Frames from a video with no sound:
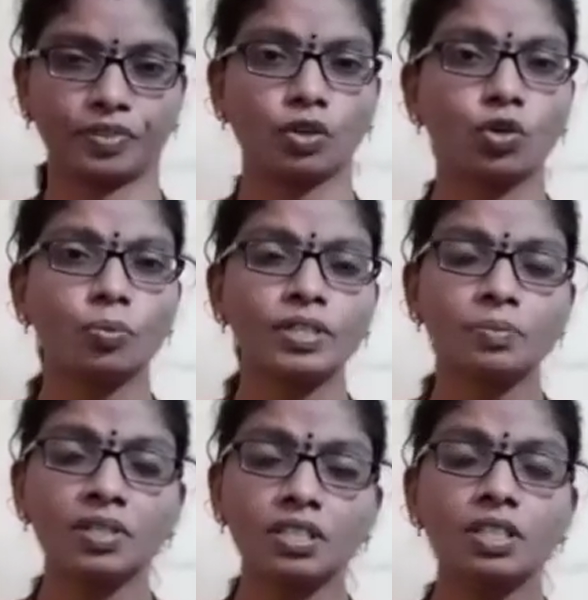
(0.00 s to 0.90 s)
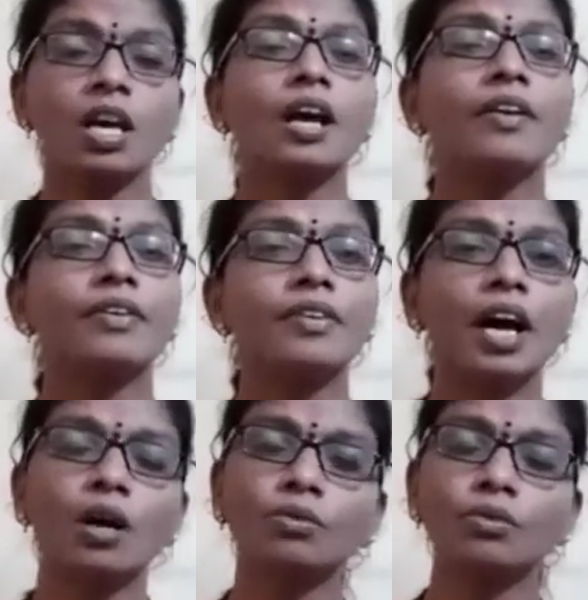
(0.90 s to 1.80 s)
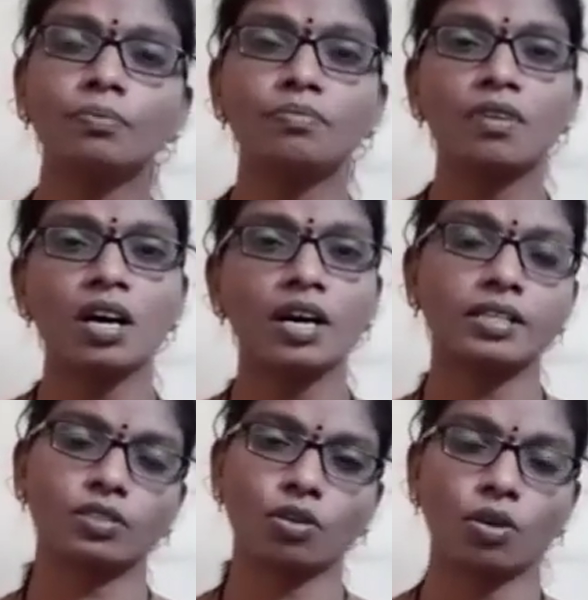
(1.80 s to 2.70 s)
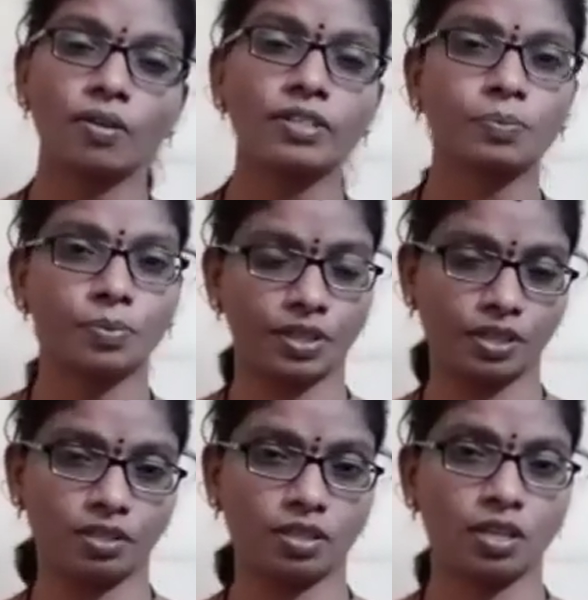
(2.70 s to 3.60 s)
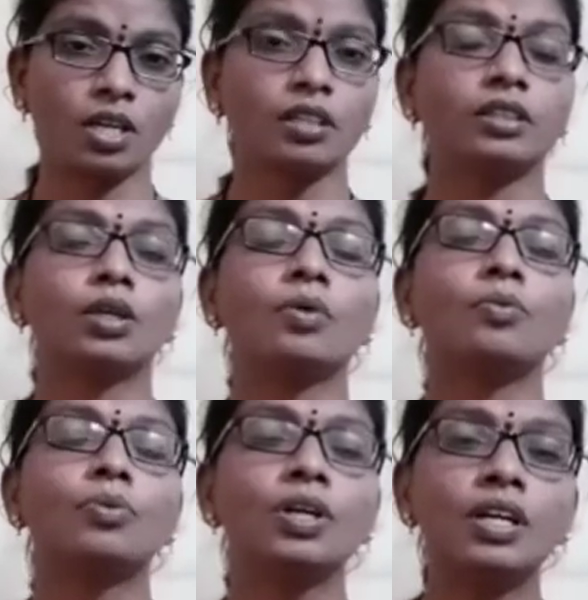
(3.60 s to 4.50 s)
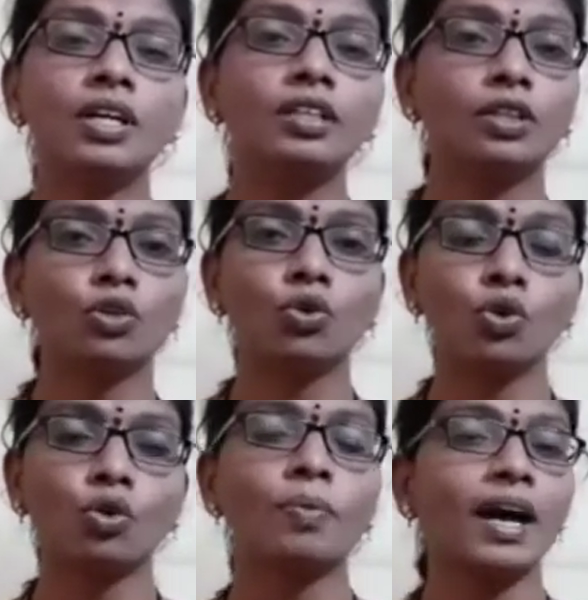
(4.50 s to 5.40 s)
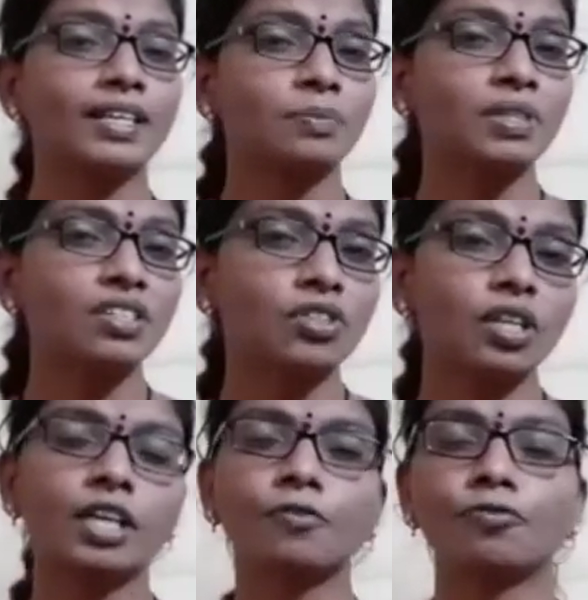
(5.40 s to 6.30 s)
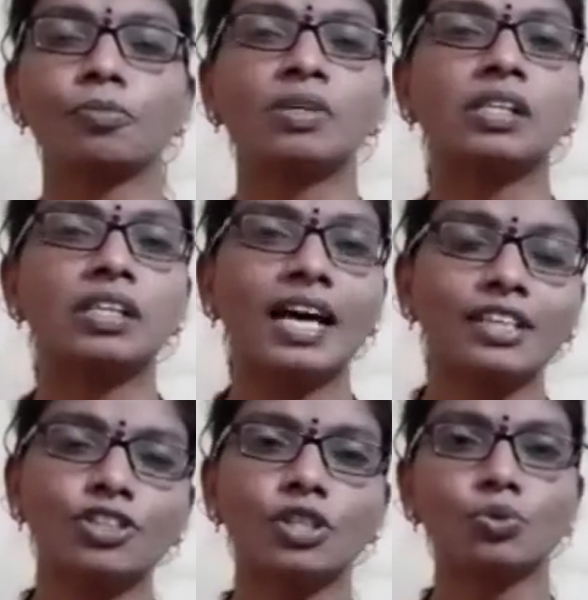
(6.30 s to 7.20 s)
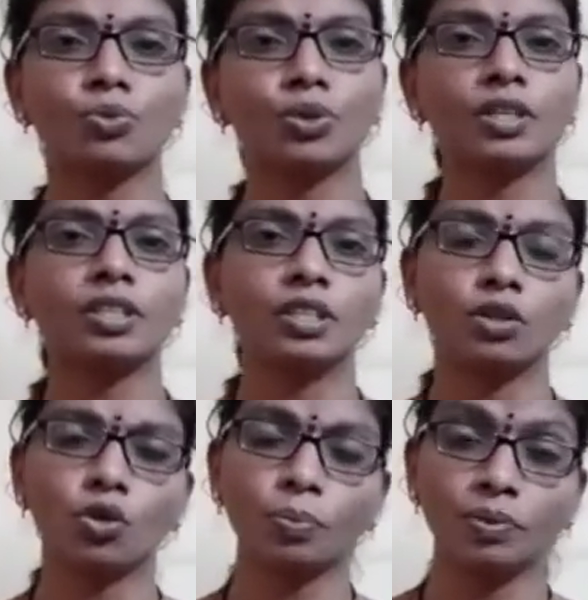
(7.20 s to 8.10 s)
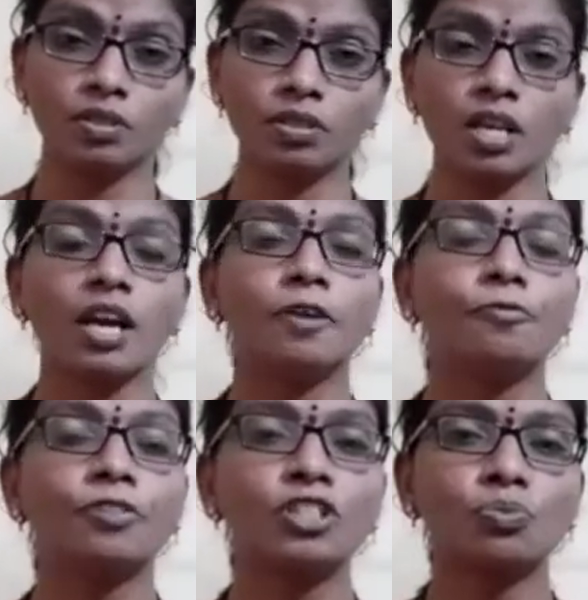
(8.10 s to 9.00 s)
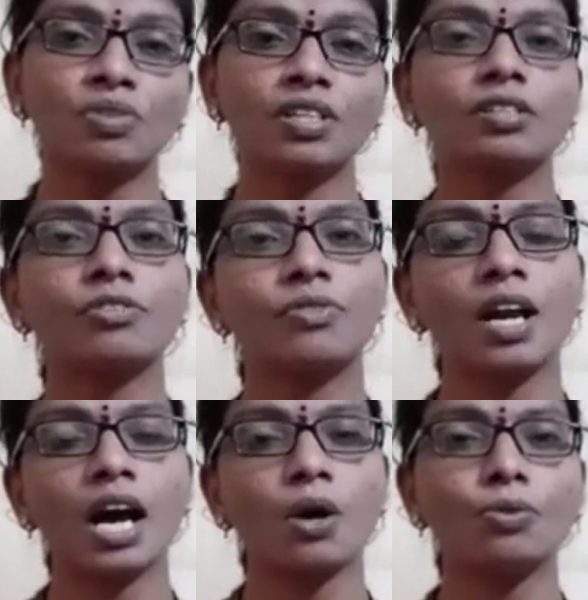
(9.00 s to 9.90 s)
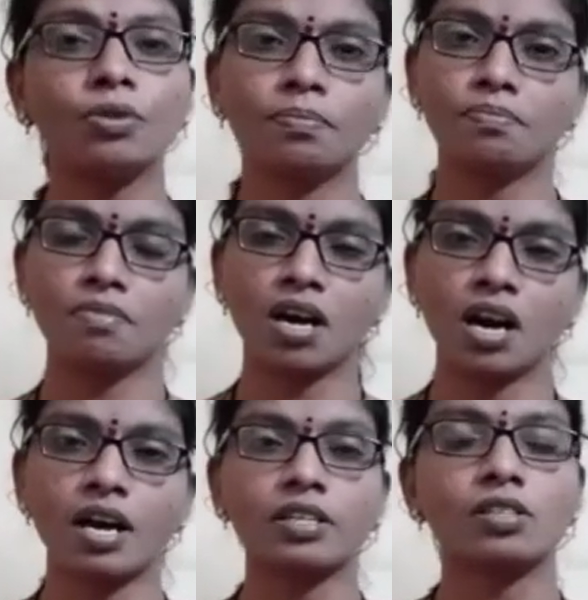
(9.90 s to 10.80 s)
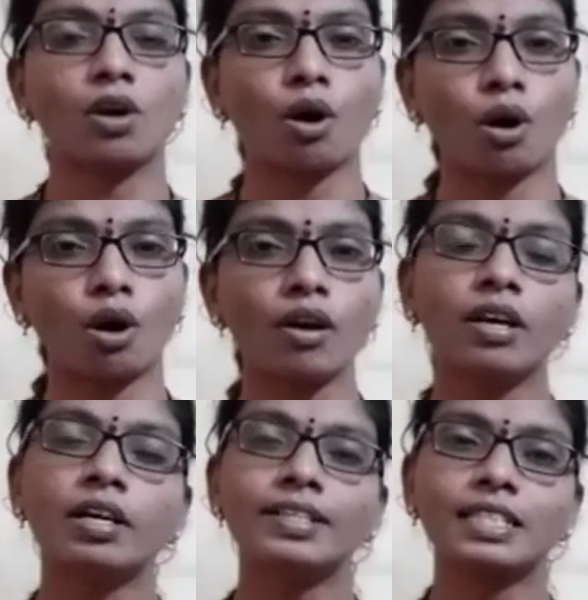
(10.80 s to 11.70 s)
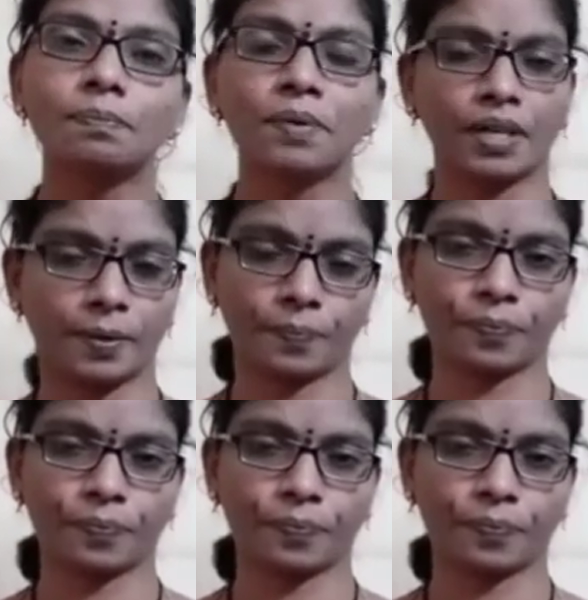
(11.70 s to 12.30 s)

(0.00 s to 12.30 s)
Globus means round, mass or sphere. The word globe has been taken from a Latin word globus, which means round, mass or sphere.